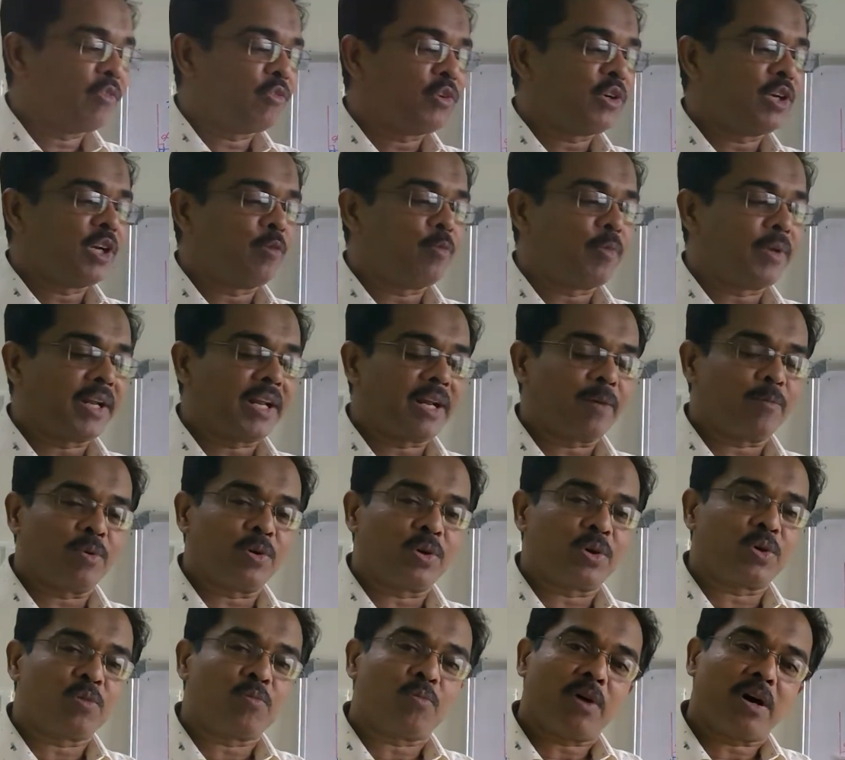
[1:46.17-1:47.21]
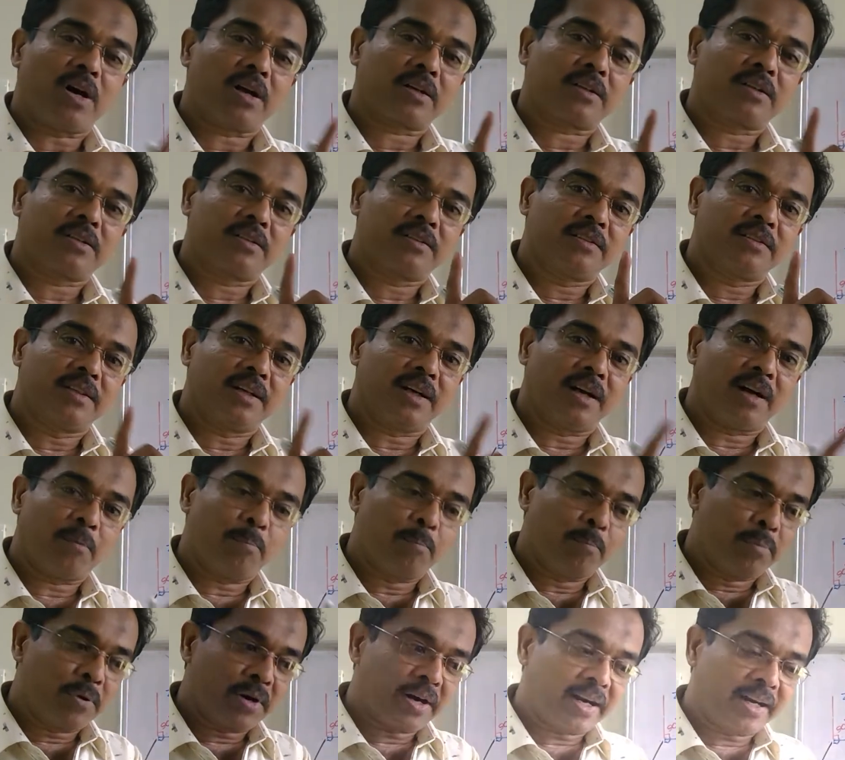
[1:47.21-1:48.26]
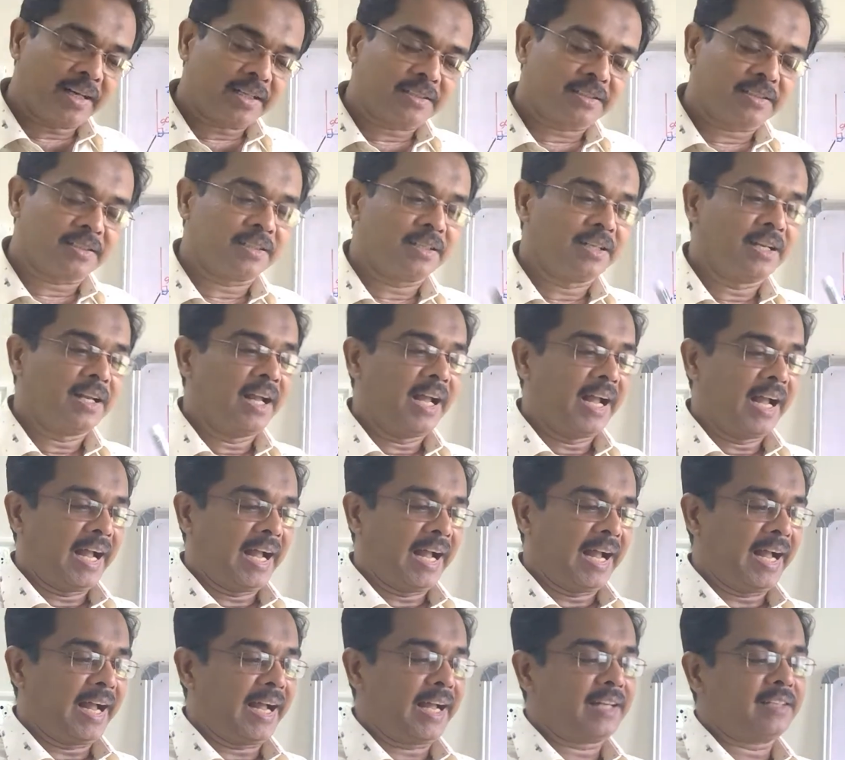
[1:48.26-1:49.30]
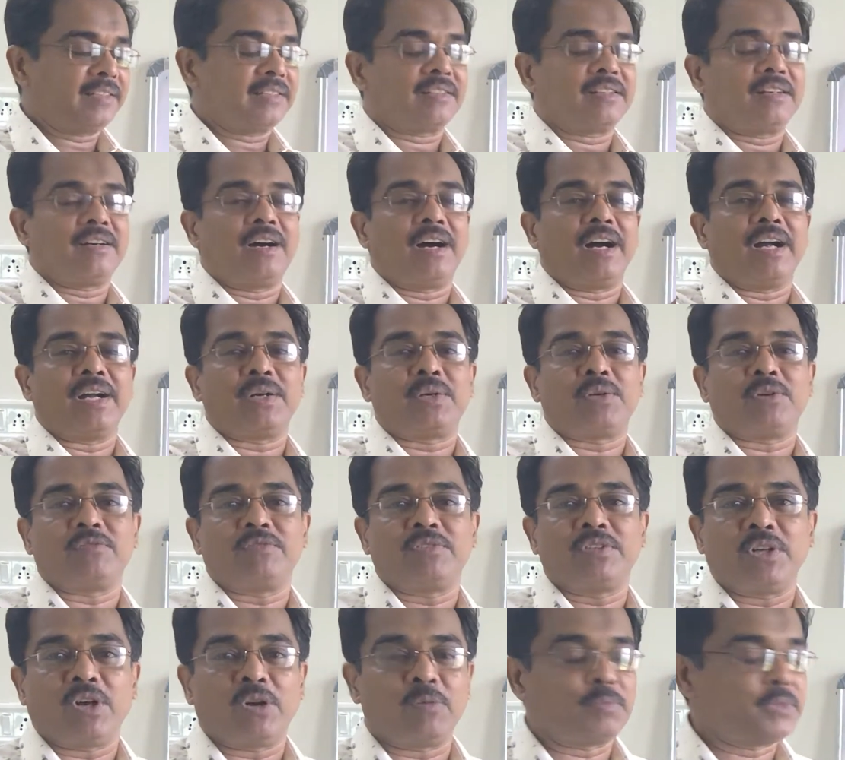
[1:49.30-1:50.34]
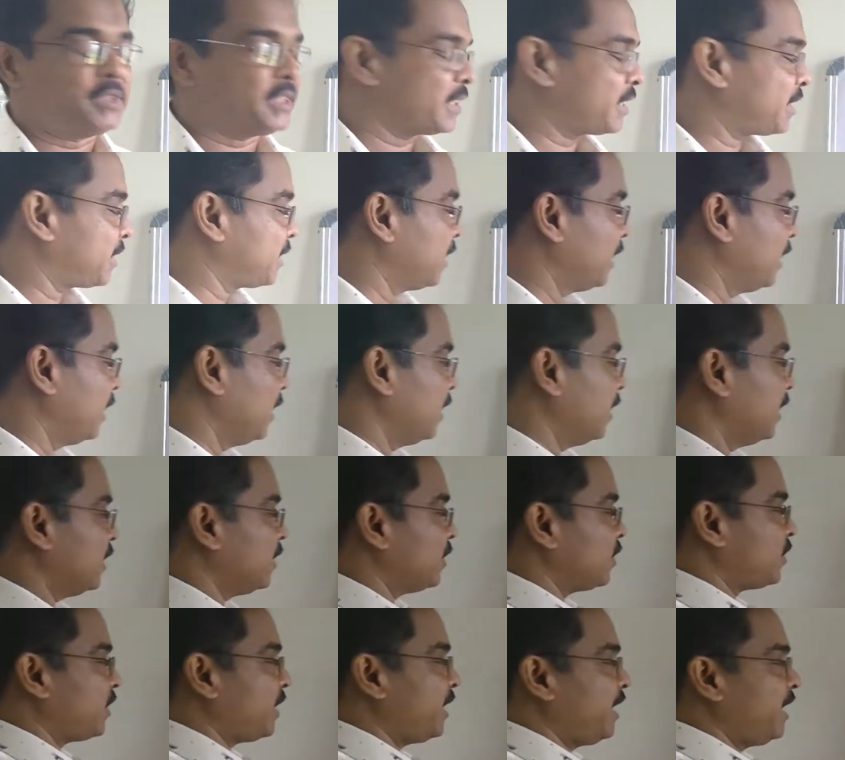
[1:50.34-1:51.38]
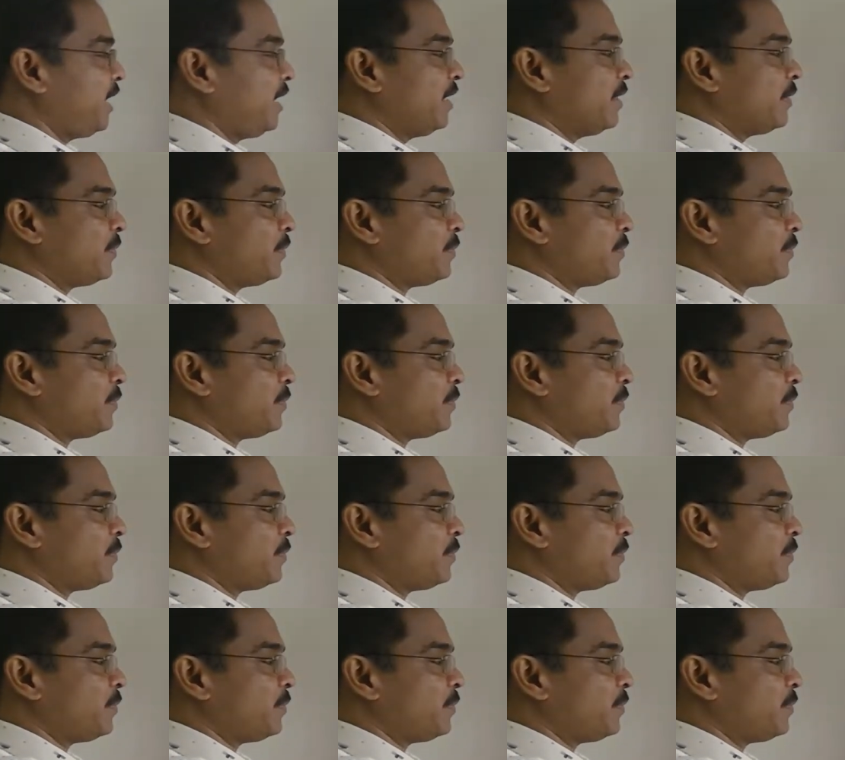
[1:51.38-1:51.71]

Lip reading: we will be able to mark the breadth and height of the object. See,